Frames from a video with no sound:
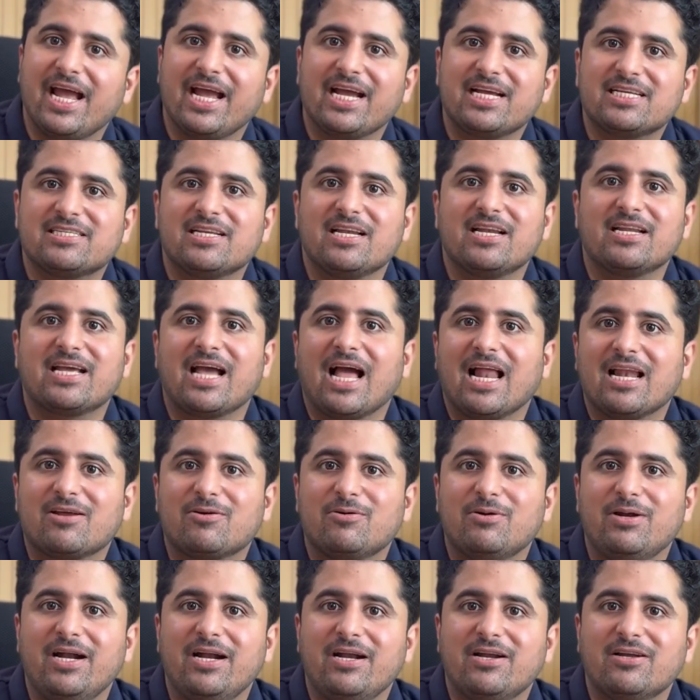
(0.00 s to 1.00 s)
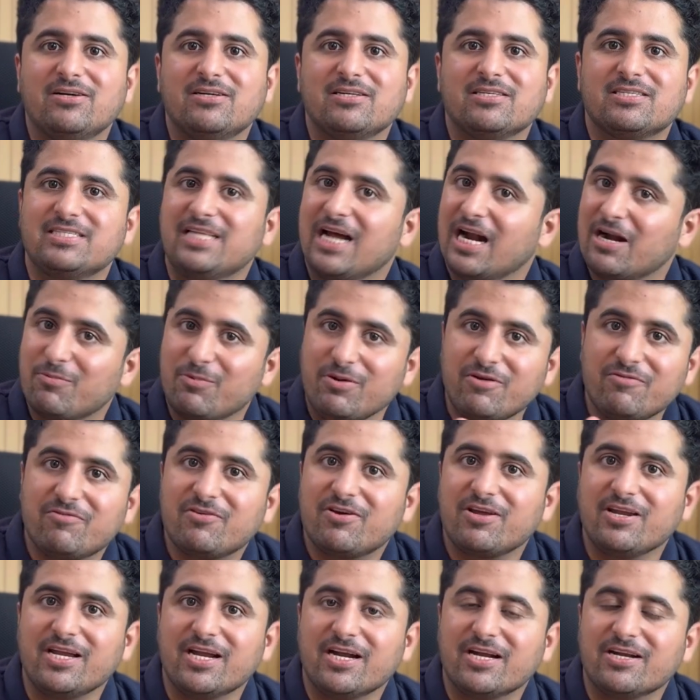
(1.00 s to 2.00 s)
Excel calculators that we've
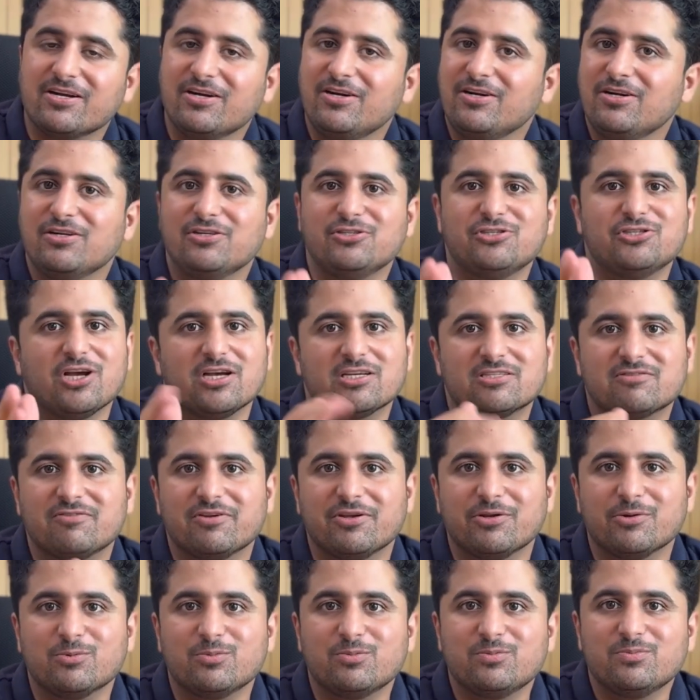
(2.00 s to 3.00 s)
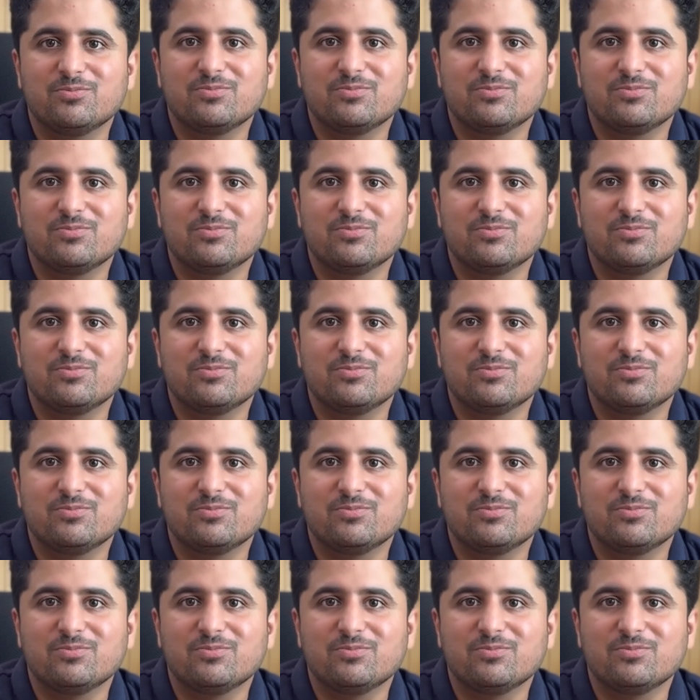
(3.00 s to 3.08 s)
created just for you.